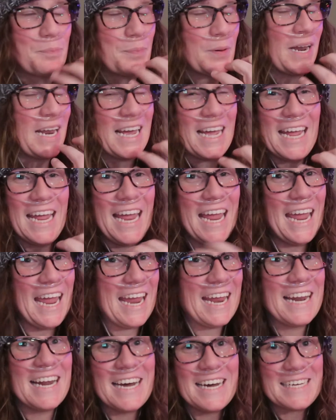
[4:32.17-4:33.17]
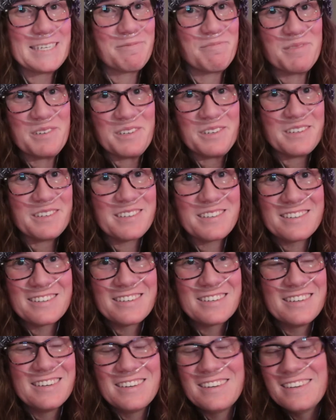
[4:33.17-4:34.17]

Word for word: but I hate hospitals.